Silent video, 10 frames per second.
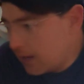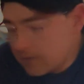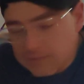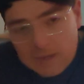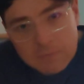
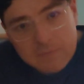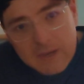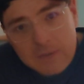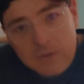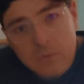entertainment
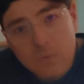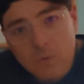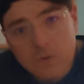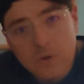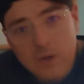value
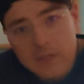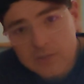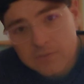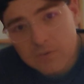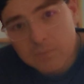or
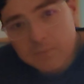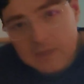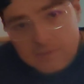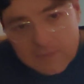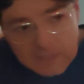knowledge from
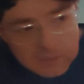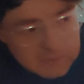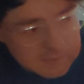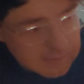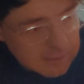these
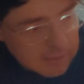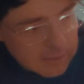videos.